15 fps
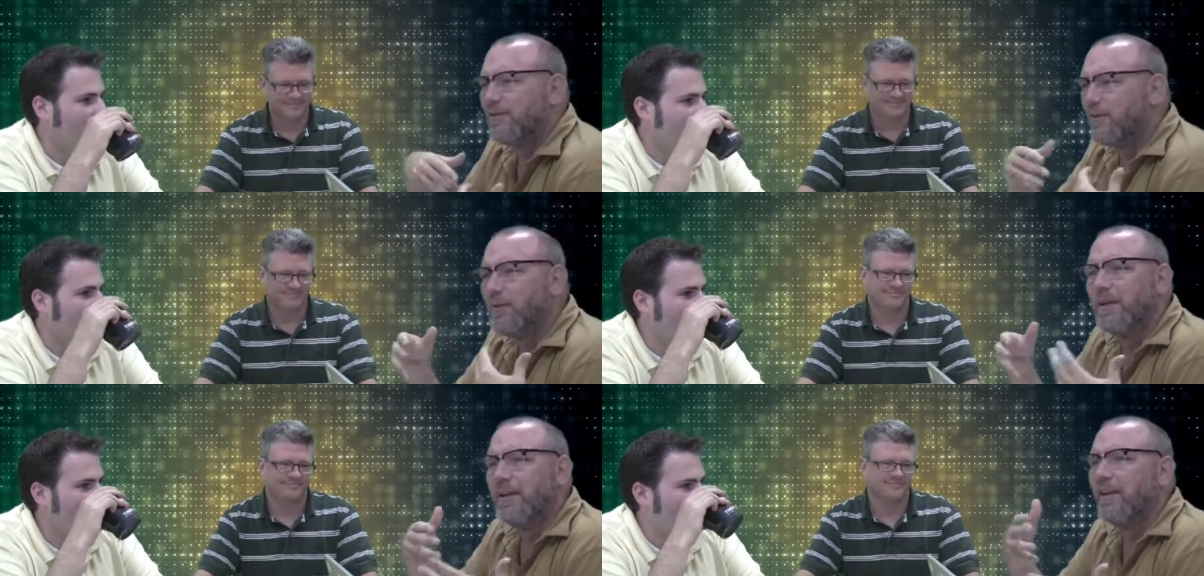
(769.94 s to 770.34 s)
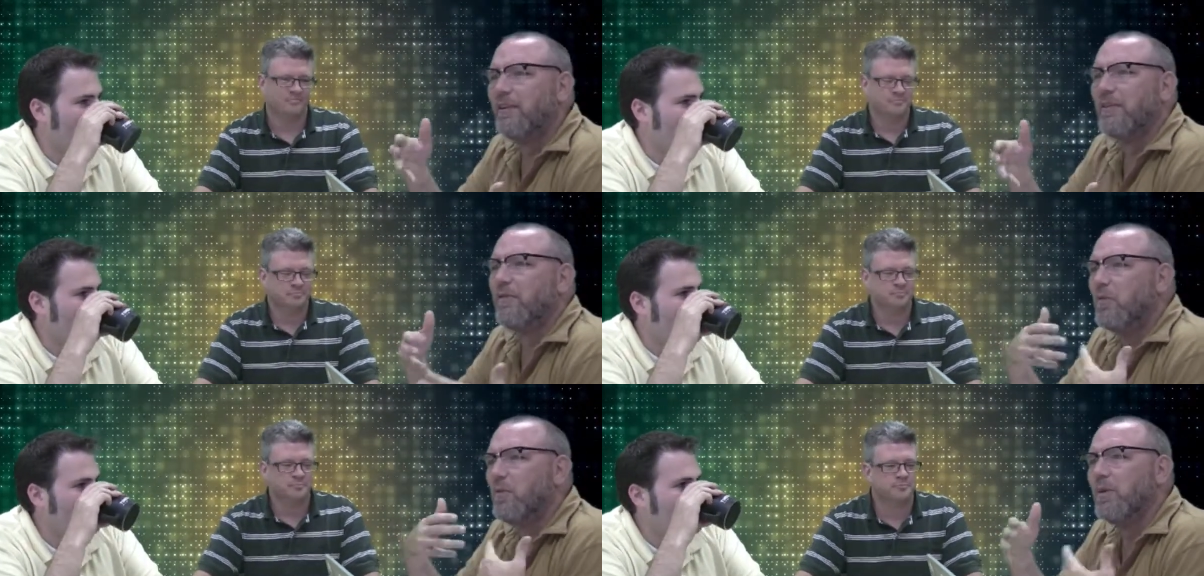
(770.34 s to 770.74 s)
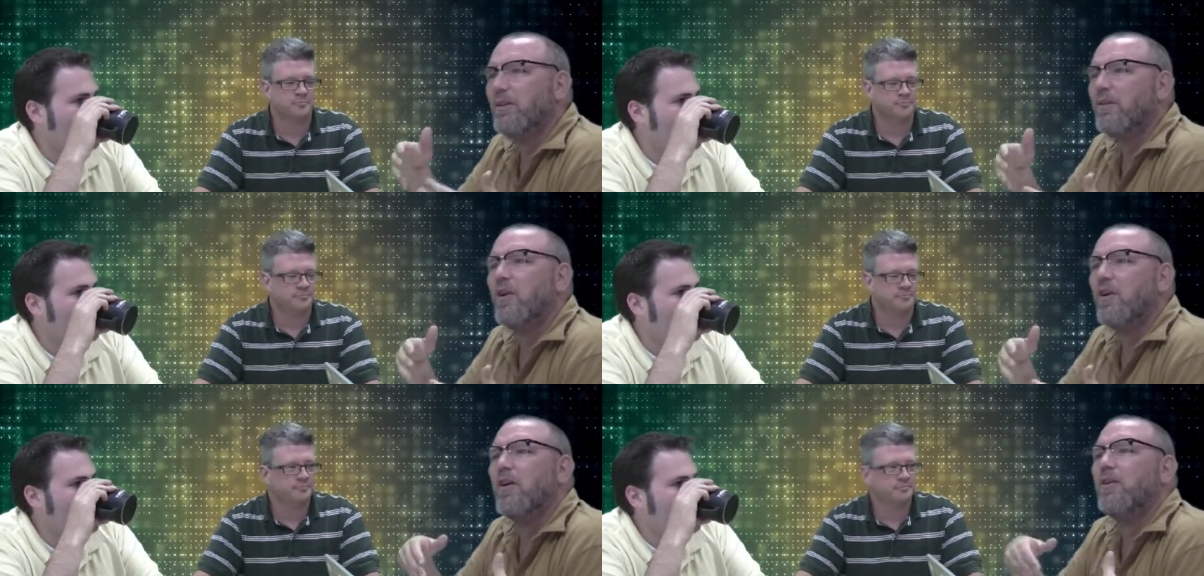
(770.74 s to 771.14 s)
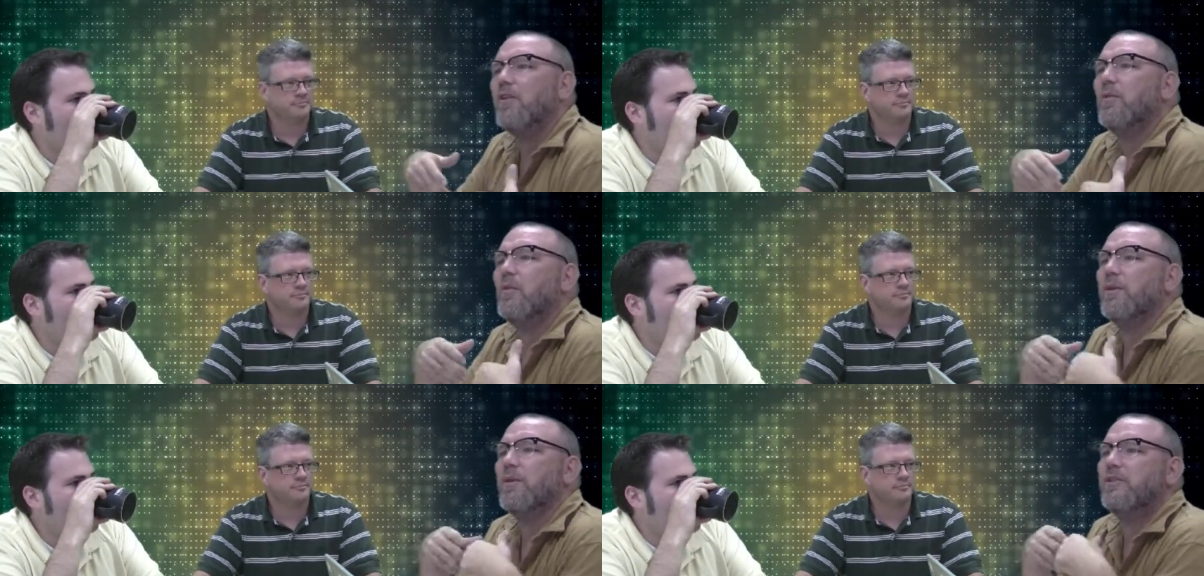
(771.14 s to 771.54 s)
Speaker 1: doing an interview with
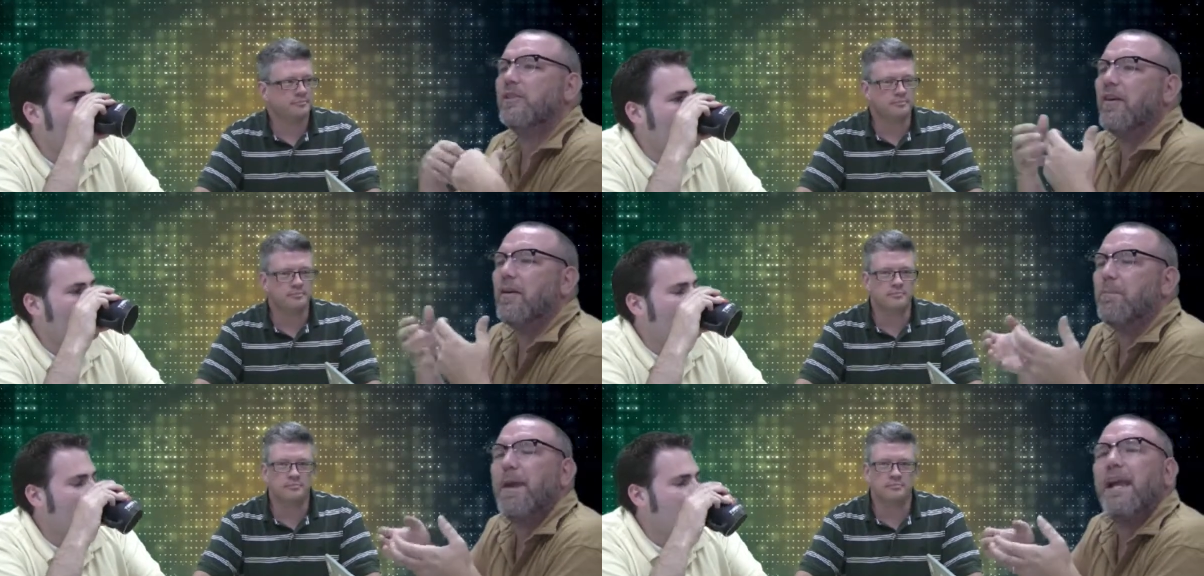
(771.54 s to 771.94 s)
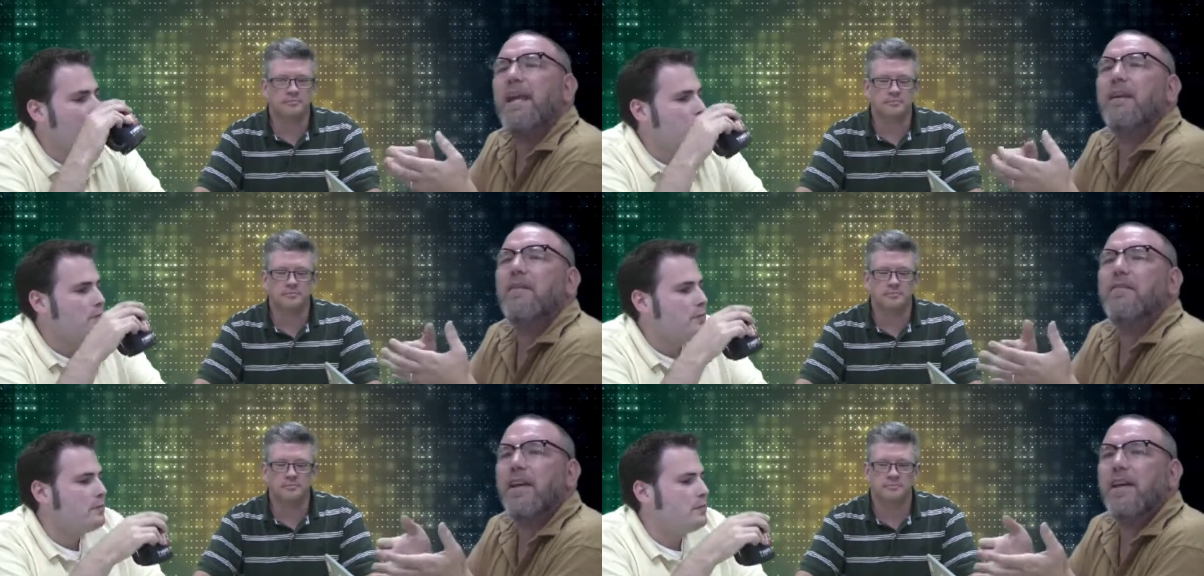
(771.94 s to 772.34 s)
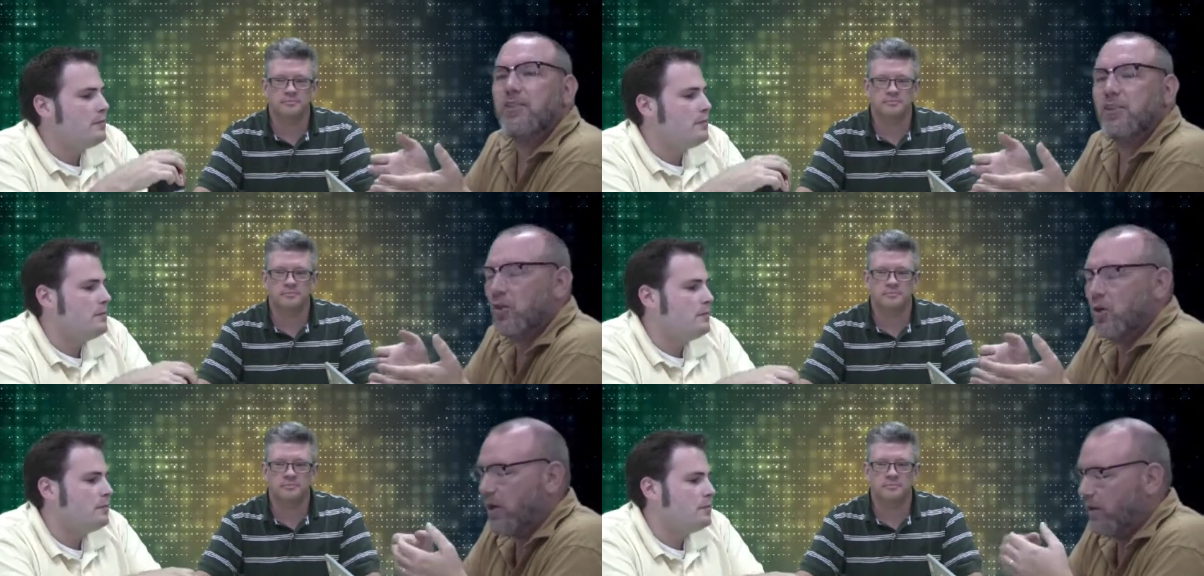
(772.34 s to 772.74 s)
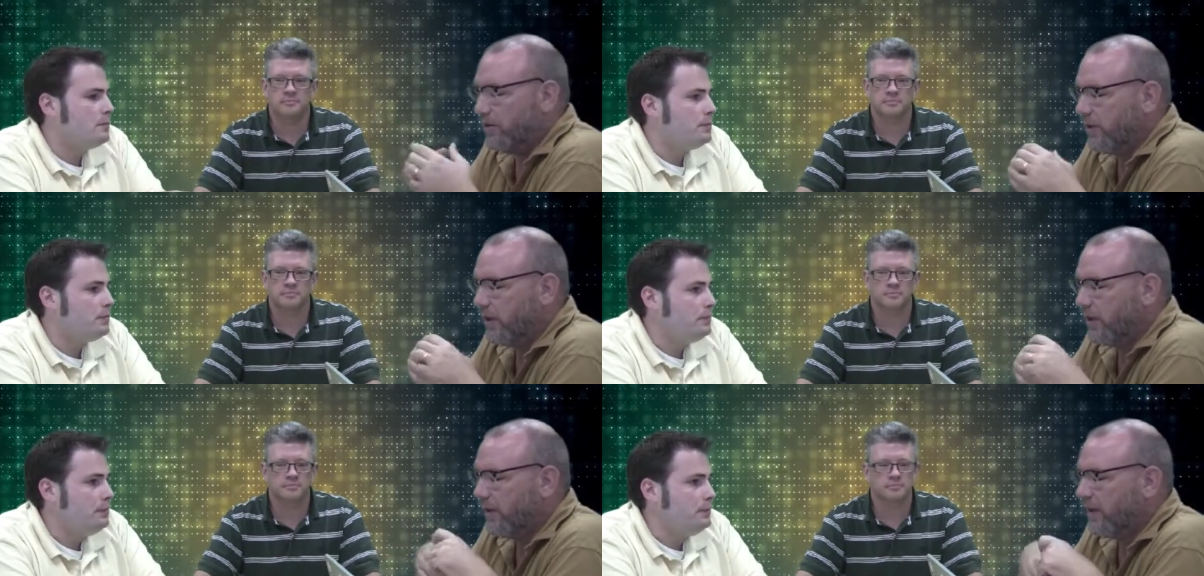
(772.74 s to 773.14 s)
Gardner with Jerry Bain of
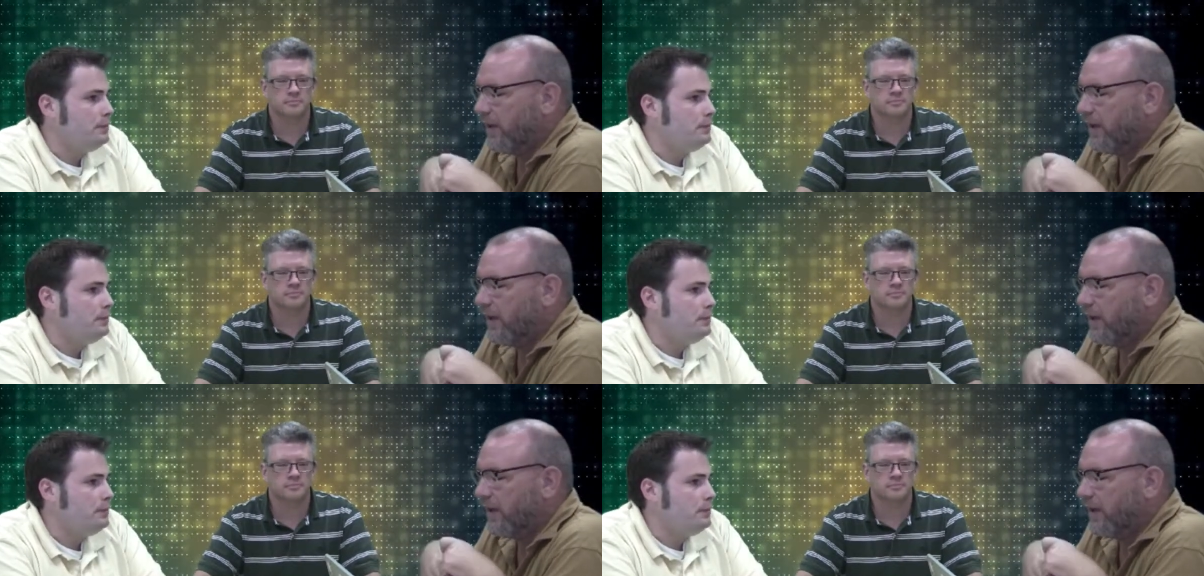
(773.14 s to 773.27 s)
Educause,